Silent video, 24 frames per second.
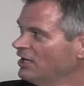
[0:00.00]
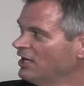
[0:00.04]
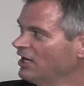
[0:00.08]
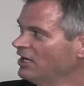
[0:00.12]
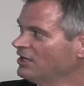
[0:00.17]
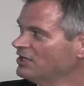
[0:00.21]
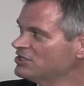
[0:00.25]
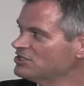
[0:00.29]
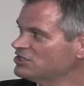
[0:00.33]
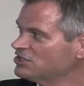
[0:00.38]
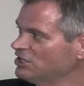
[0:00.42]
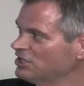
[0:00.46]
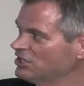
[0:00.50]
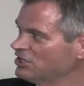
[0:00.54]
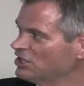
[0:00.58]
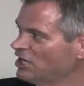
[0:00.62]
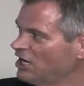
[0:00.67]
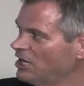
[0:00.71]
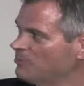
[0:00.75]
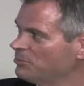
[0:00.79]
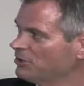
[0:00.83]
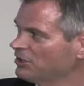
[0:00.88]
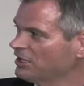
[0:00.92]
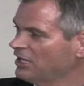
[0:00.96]
and the skin
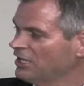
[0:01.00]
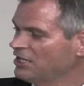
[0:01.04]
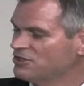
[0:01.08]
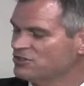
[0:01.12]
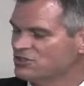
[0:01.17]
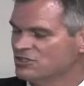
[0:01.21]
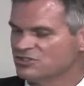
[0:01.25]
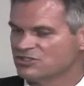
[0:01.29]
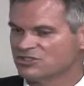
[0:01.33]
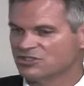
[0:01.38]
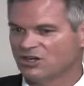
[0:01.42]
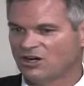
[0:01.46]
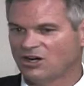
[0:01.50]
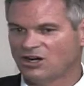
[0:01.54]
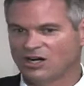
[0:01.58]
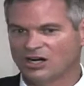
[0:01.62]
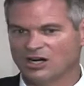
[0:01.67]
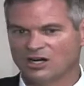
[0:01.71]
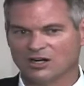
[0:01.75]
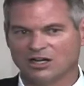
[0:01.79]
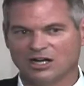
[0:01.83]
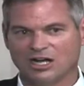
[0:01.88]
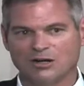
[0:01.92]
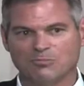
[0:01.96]
complications
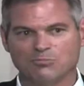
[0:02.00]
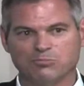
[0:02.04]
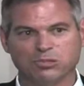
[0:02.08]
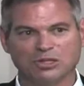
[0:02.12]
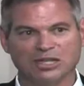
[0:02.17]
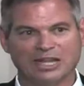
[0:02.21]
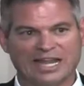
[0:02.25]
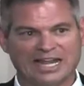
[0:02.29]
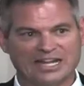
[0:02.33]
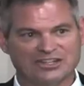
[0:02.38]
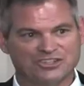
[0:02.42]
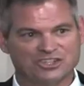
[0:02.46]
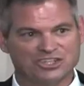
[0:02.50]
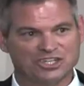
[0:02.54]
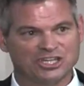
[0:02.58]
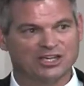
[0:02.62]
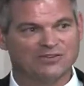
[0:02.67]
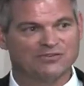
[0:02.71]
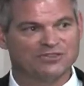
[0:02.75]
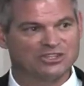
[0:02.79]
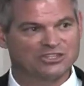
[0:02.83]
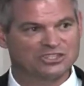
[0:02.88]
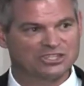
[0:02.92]
are a blanching of the